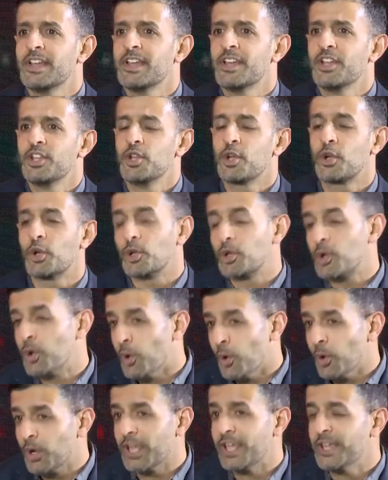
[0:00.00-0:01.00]
You could
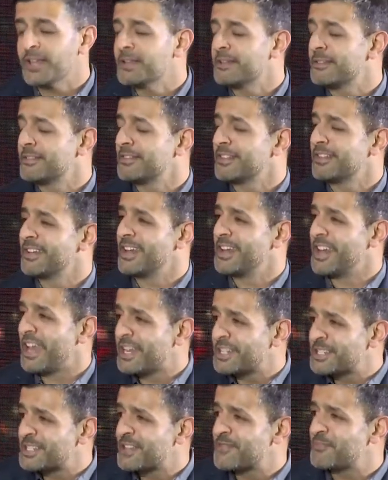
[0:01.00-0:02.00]
call it a
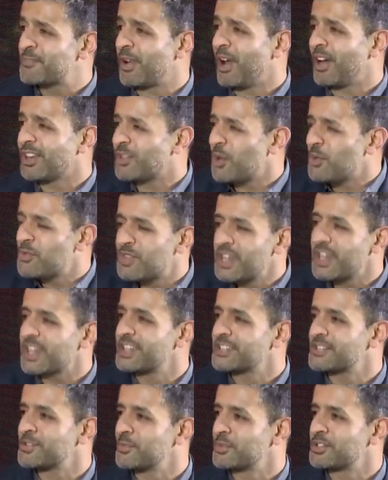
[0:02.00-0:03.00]
negative, but I don't think
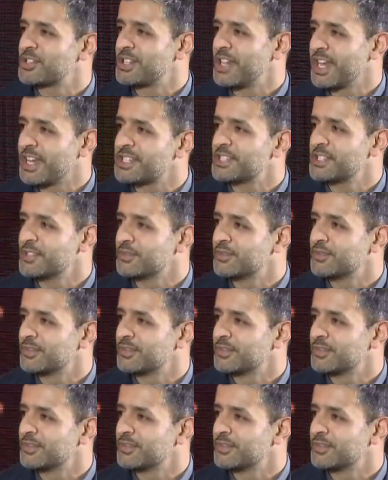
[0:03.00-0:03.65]
it's so much a negative.